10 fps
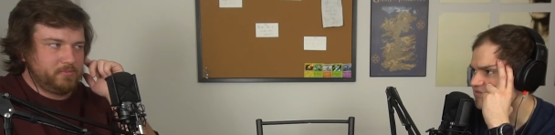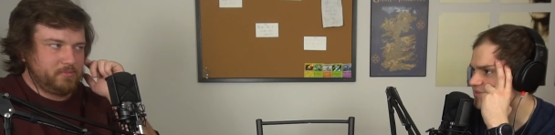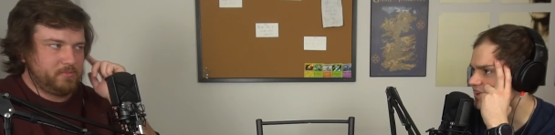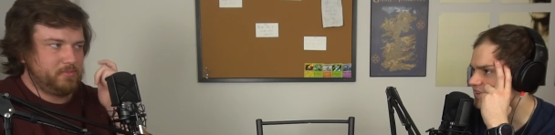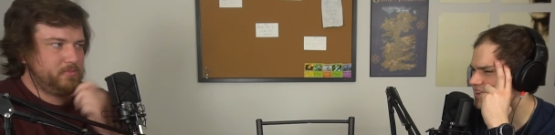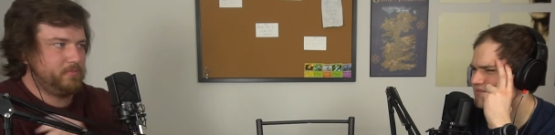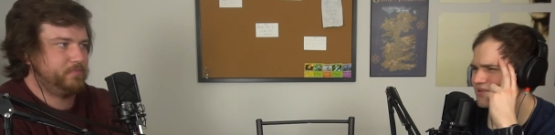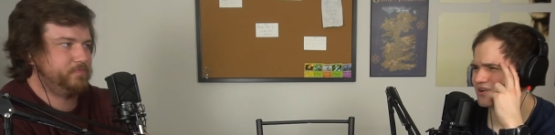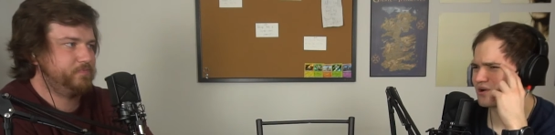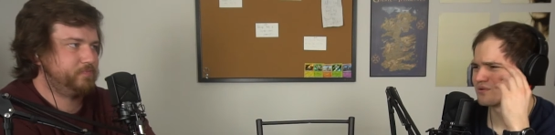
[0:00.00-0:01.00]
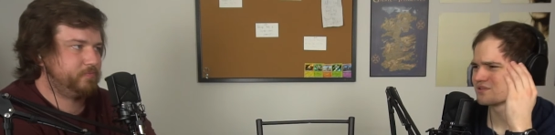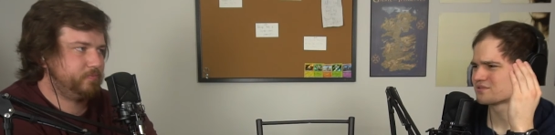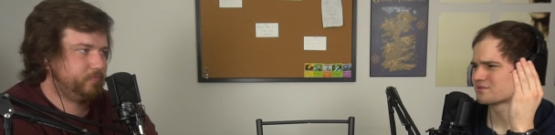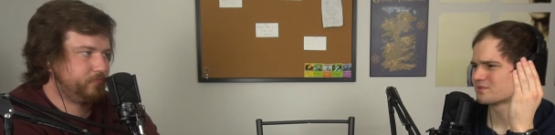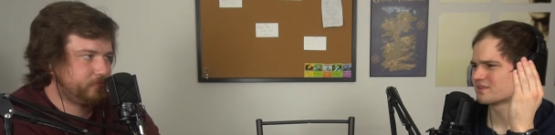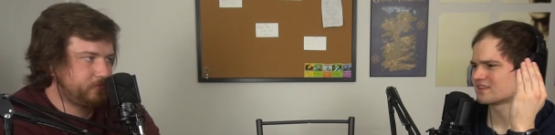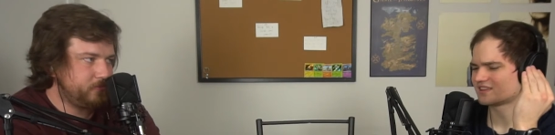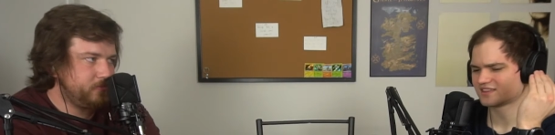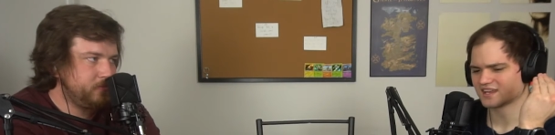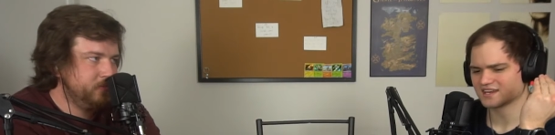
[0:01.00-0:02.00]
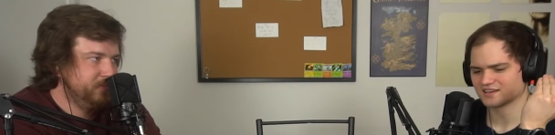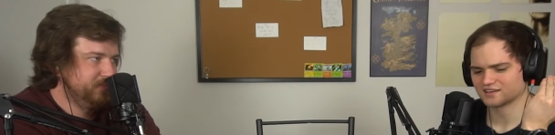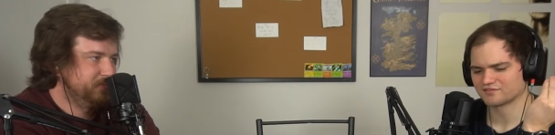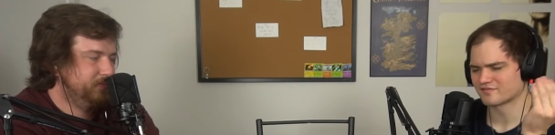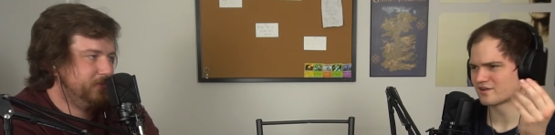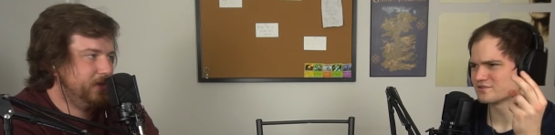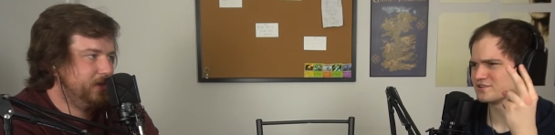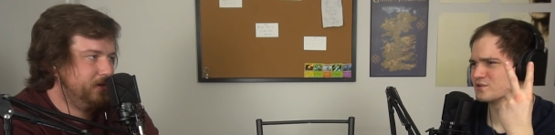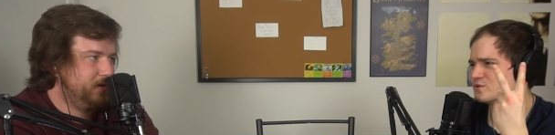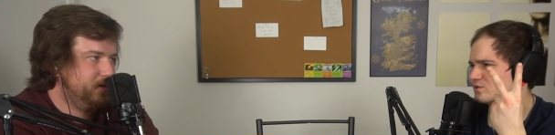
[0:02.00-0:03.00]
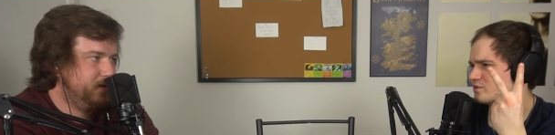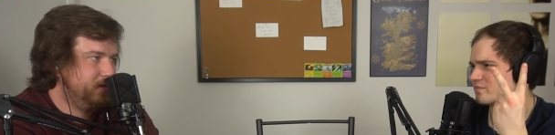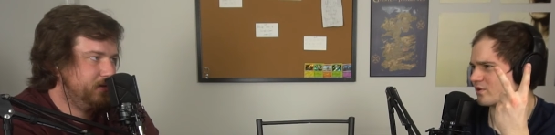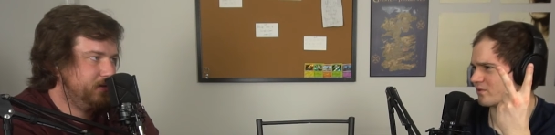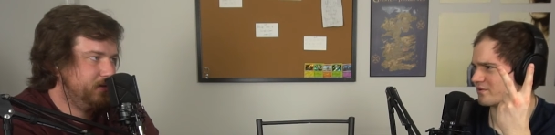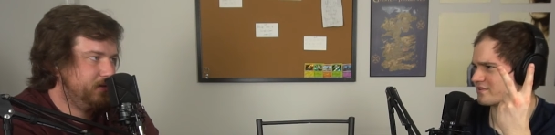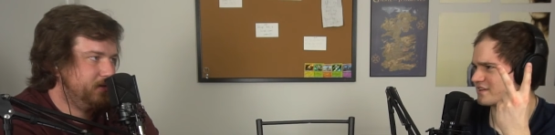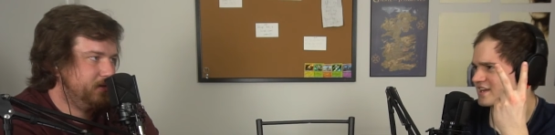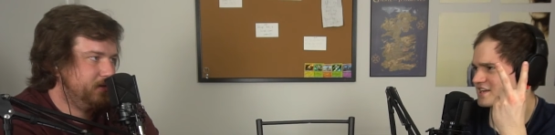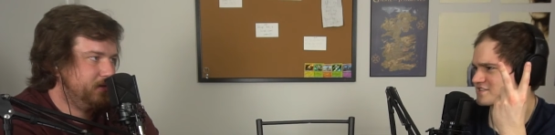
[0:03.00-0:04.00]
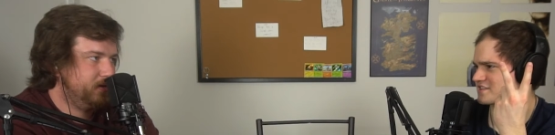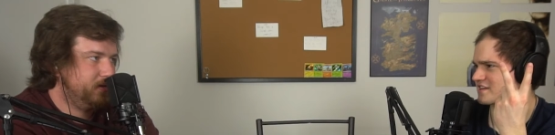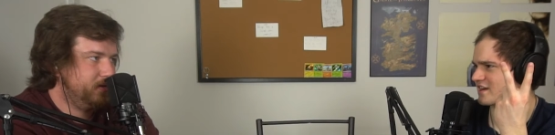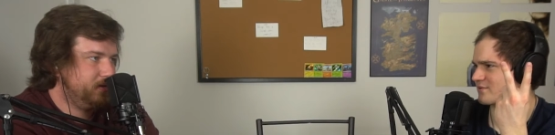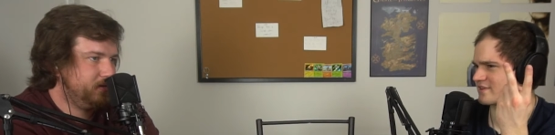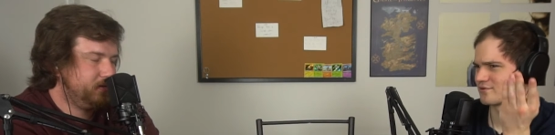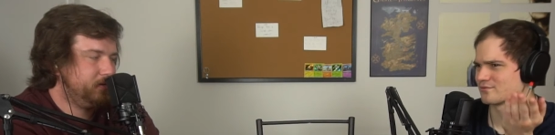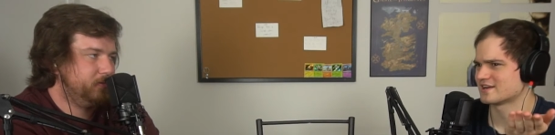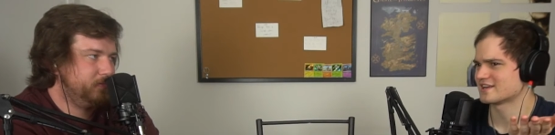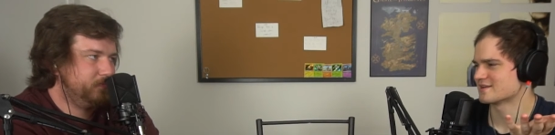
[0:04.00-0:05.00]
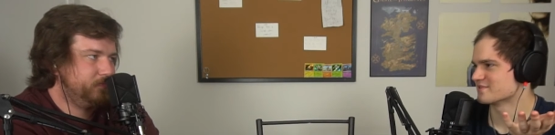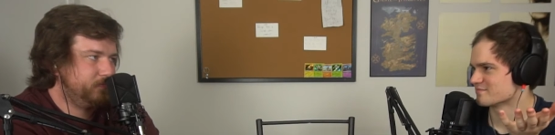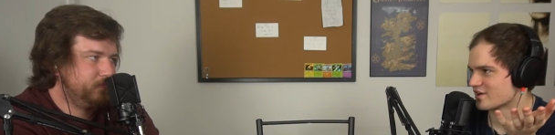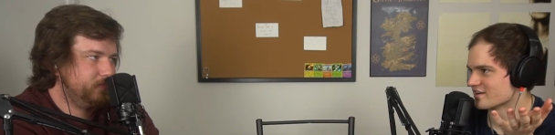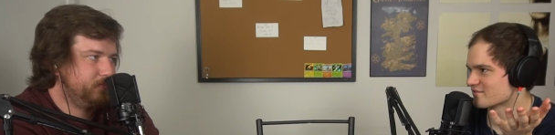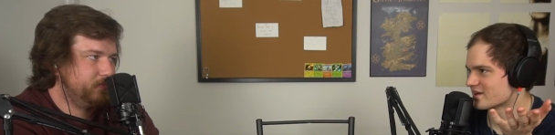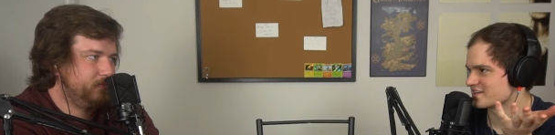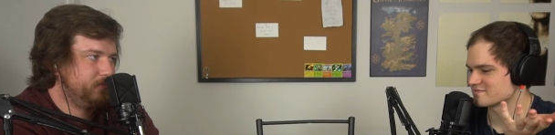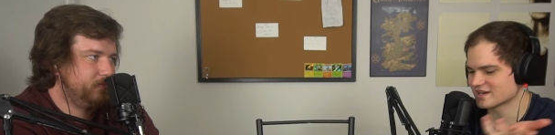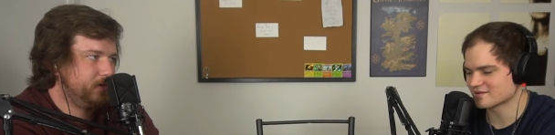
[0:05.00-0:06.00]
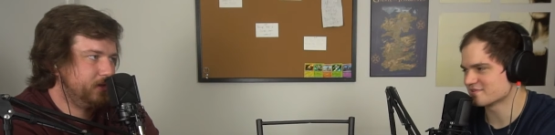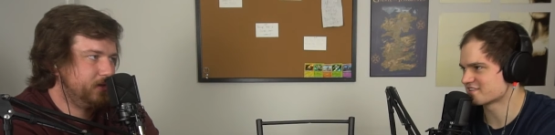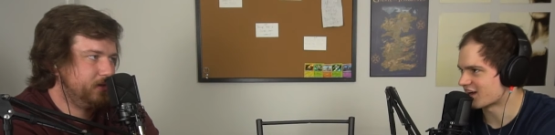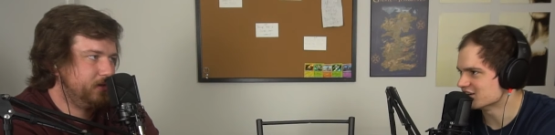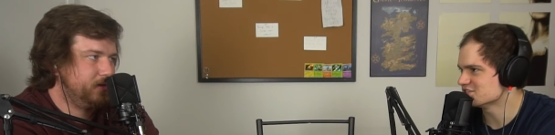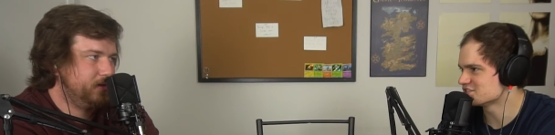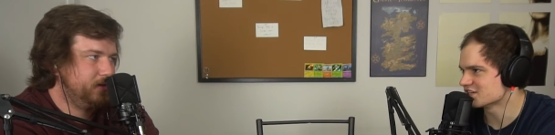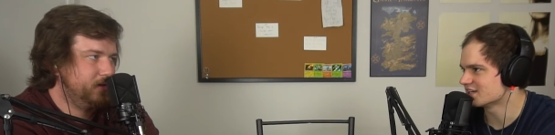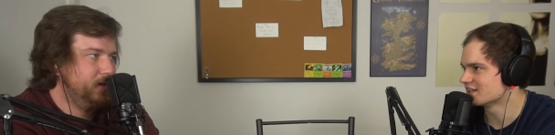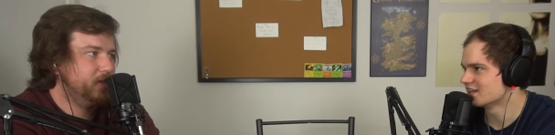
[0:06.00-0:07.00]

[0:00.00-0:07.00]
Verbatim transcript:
Speaker 1: FBI. They were going through. They found two loopholes to catch this guy without reading him his Miranda rights, making him sign shit.